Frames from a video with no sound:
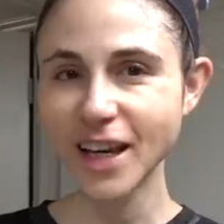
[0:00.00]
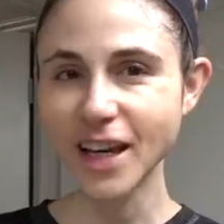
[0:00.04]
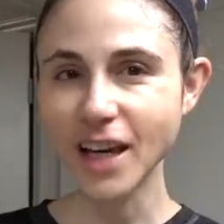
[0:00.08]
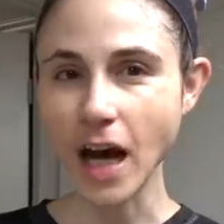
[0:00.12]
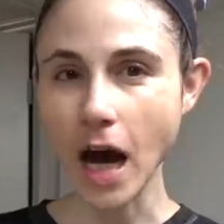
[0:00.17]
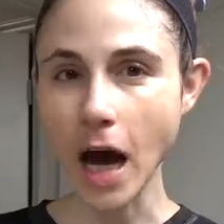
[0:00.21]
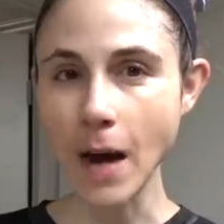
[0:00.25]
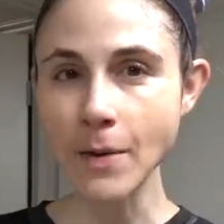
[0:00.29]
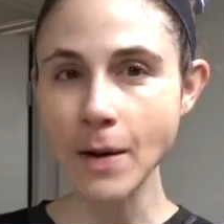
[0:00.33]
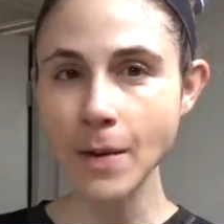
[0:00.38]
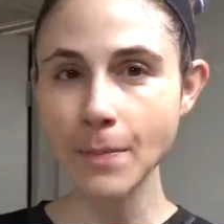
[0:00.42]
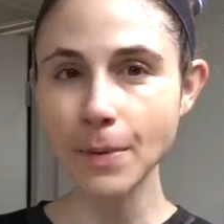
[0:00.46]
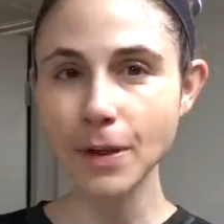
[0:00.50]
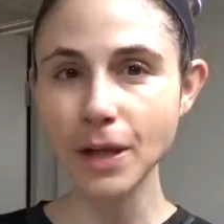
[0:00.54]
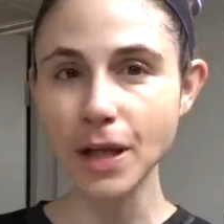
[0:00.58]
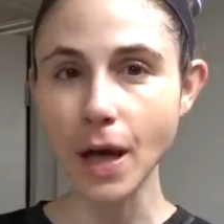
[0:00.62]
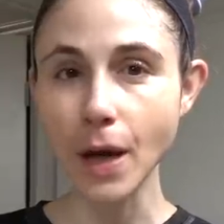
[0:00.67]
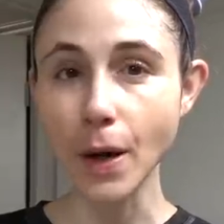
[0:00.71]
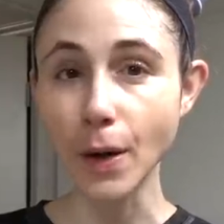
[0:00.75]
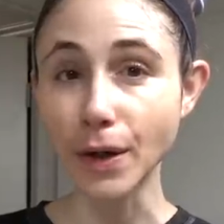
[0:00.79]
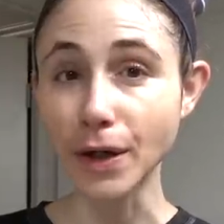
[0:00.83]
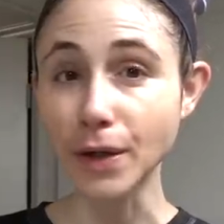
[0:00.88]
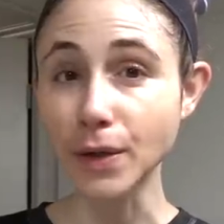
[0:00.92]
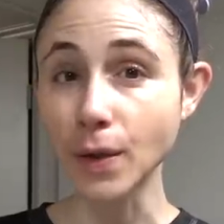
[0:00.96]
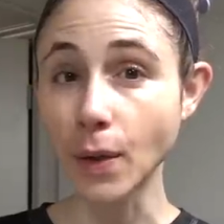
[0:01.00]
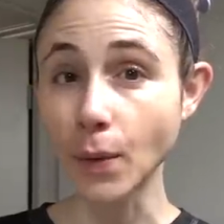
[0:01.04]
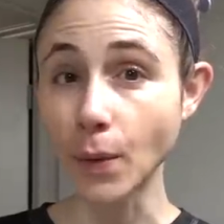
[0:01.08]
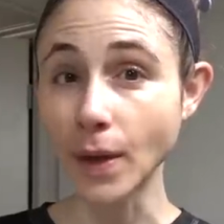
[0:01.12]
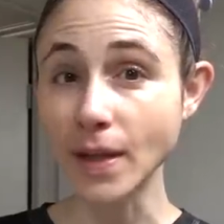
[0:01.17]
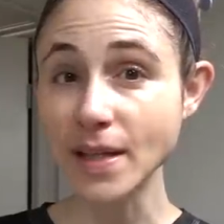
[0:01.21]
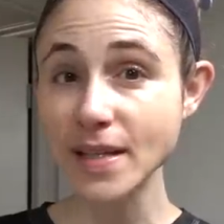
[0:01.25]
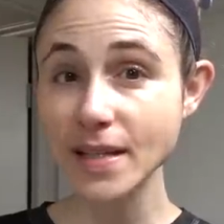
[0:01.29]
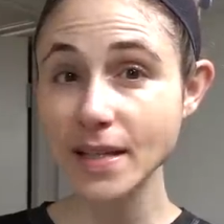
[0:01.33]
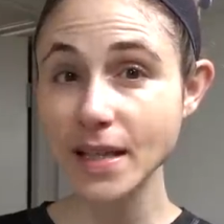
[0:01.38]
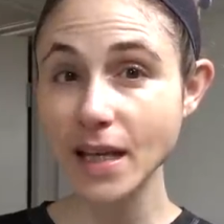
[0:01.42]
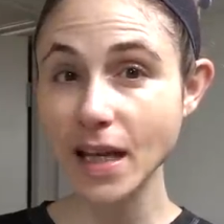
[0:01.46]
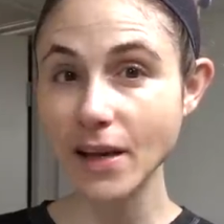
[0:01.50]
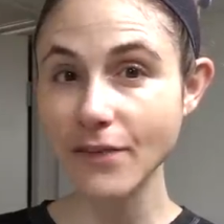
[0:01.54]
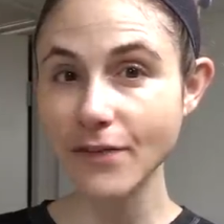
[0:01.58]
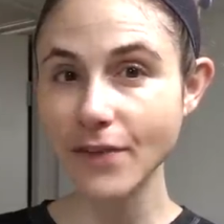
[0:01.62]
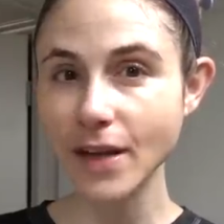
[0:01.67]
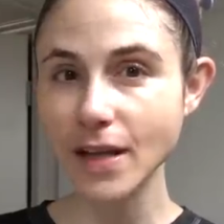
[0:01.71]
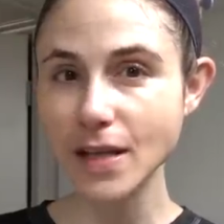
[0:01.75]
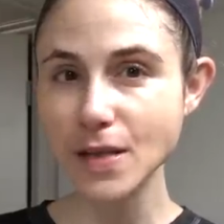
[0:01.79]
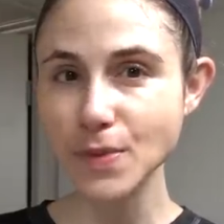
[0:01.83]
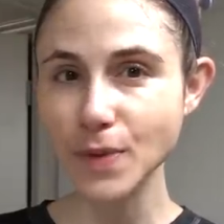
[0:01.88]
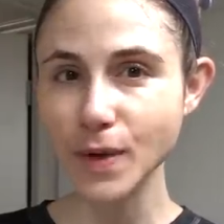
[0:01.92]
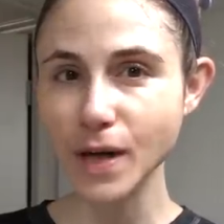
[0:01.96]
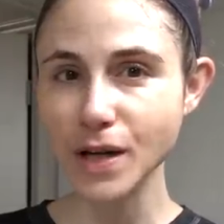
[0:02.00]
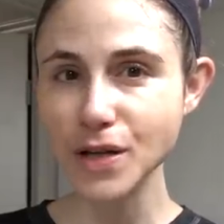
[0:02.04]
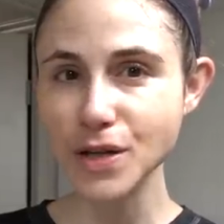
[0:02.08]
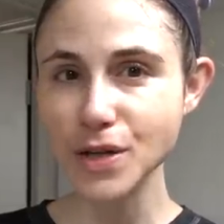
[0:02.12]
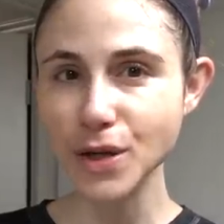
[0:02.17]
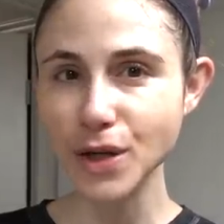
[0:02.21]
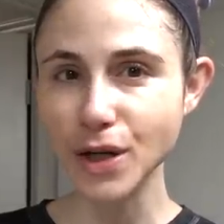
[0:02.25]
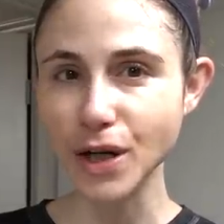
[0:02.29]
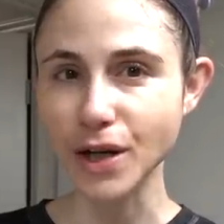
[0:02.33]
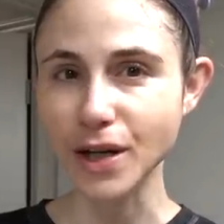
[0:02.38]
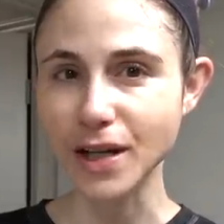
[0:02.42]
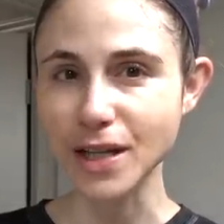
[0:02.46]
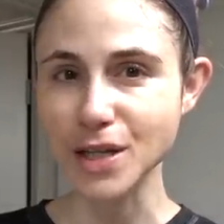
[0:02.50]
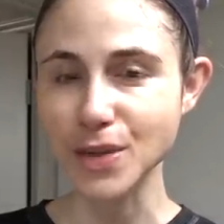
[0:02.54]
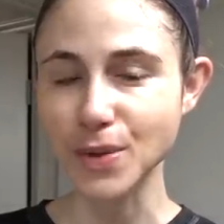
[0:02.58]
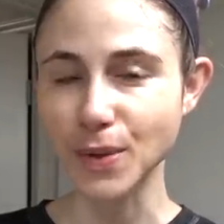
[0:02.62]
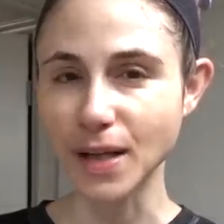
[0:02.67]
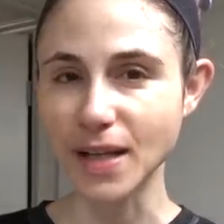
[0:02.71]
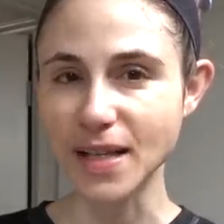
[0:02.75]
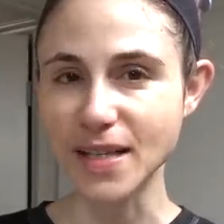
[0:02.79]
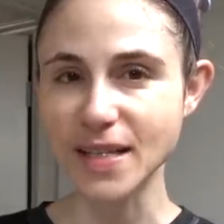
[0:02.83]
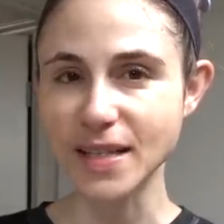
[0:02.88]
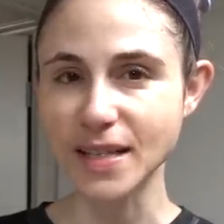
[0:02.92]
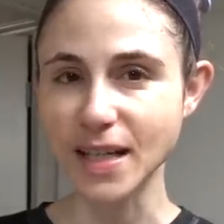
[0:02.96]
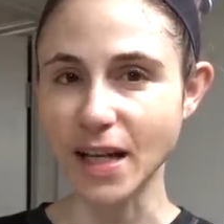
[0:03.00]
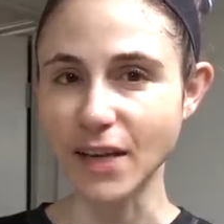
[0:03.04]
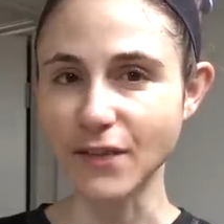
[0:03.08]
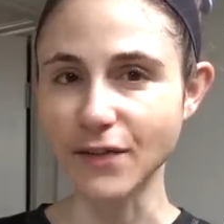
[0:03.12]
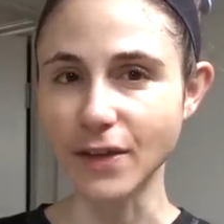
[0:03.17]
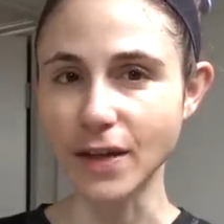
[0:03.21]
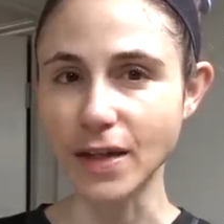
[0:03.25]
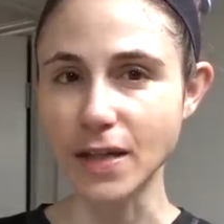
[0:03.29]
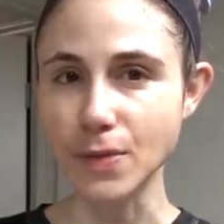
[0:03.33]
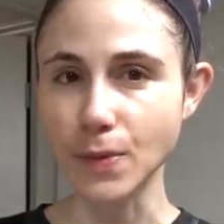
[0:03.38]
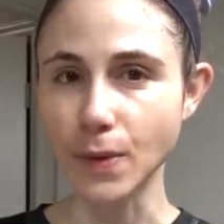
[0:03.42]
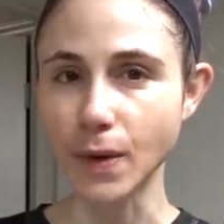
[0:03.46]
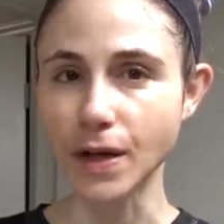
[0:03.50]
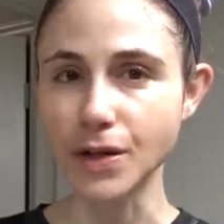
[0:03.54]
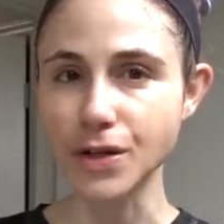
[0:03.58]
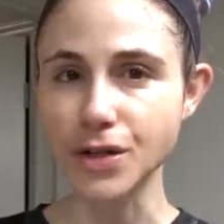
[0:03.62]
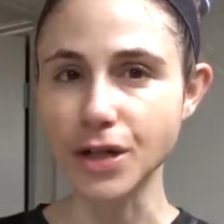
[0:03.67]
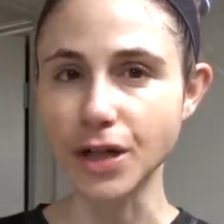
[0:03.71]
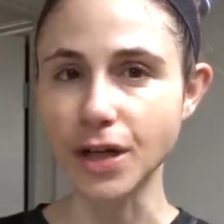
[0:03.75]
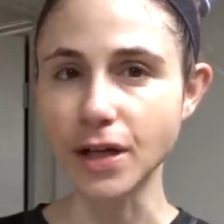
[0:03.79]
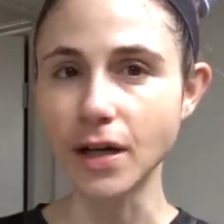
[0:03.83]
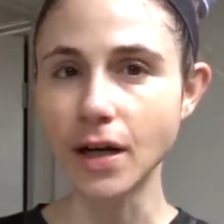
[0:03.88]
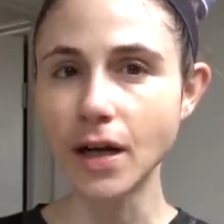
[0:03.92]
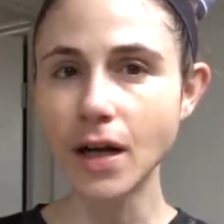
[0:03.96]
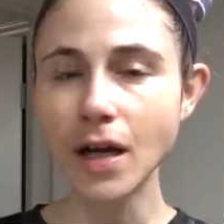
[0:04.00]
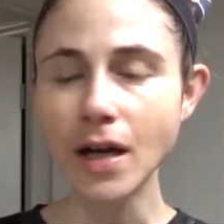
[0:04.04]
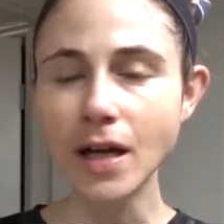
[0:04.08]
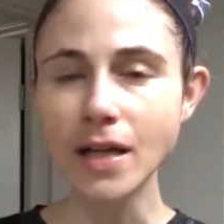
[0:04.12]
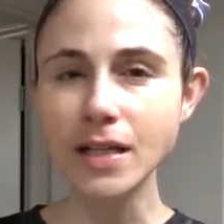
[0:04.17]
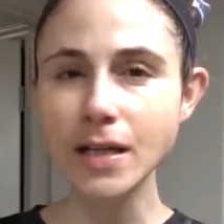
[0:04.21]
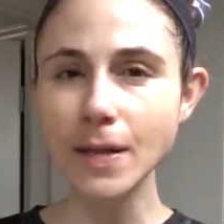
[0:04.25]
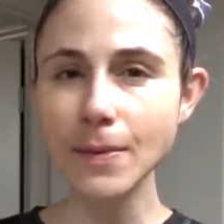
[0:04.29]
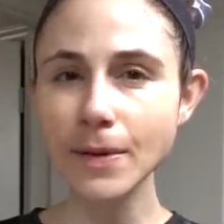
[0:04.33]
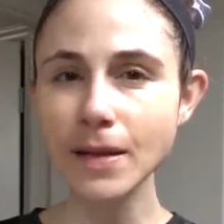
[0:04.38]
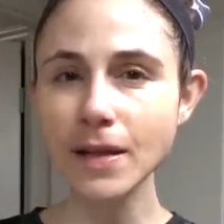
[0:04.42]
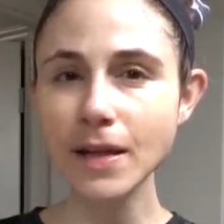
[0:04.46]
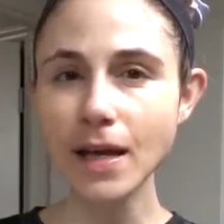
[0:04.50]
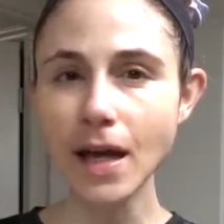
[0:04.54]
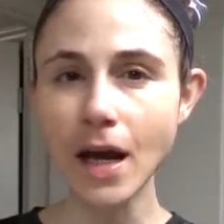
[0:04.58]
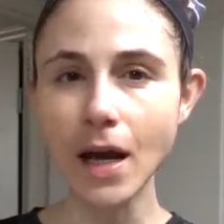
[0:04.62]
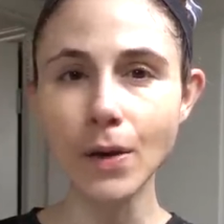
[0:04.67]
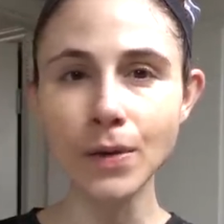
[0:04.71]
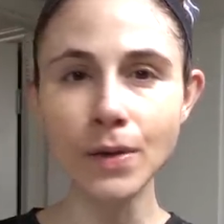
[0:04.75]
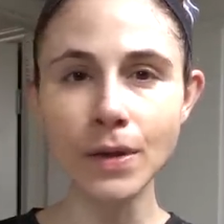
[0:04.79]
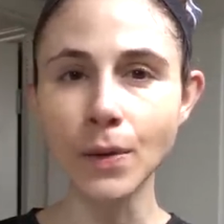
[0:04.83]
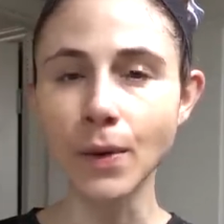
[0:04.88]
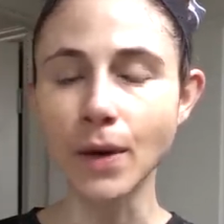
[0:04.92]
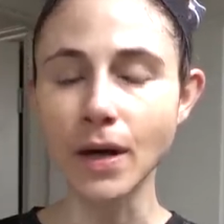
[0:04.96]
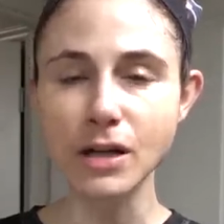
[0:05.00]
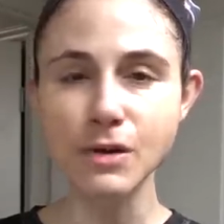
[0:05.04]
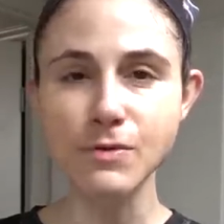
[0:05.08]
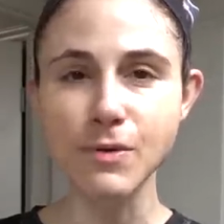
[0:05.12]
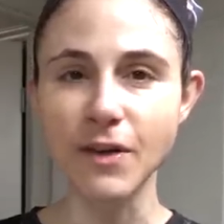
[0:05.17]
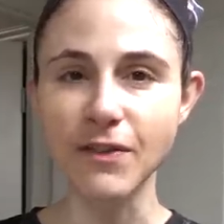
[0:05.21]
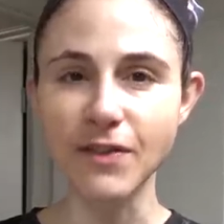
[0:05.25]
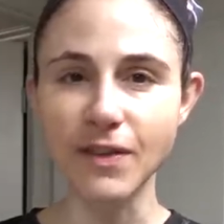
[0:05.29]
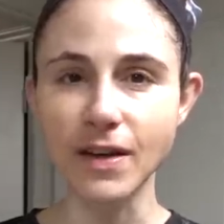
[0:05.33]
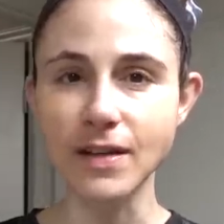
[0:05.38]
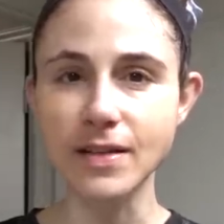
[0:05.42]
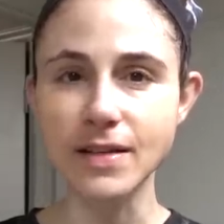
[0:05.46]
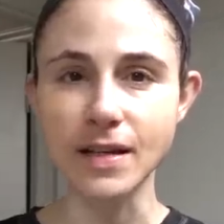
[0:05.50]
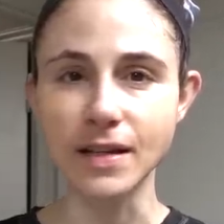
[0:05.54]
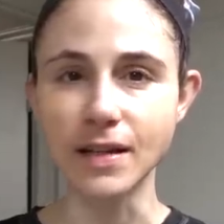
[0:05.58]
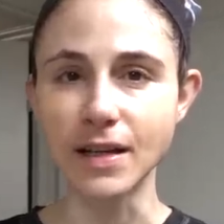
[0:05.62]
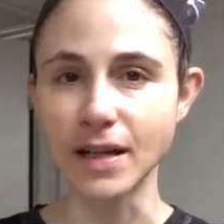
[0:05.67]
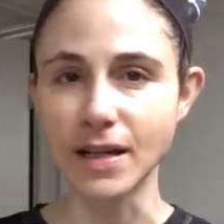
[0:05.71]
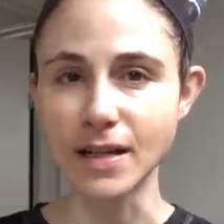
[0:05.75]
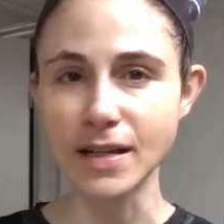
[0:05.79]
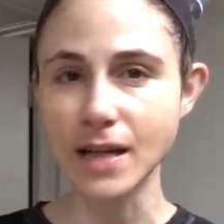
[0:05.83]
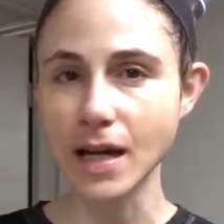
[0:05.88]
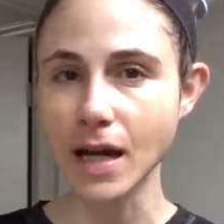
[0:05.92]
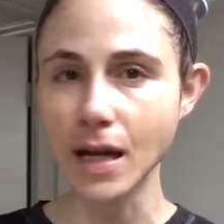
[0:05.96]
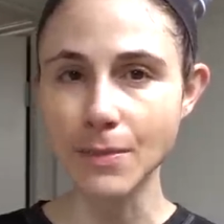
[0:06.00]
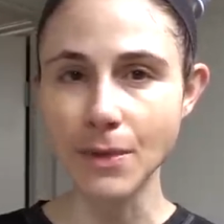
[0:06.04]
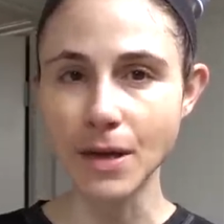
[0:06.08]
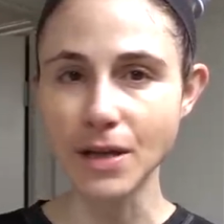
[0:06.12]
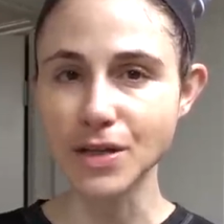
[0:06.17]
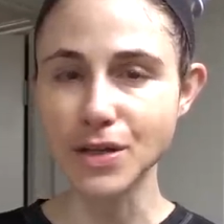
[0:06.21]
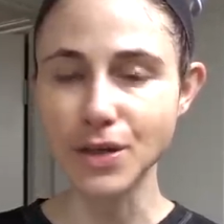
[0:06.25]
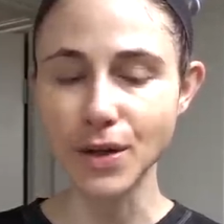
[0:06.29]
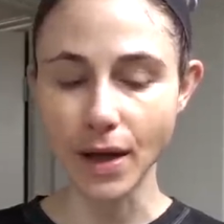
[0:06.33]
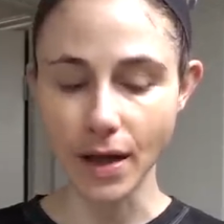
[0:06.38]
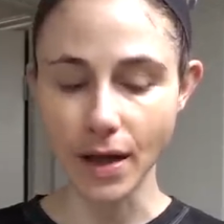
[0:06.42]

Comment below, are you a once a day face washer or a twice a day face washer? Typically, I only wash my face at nighttime, as you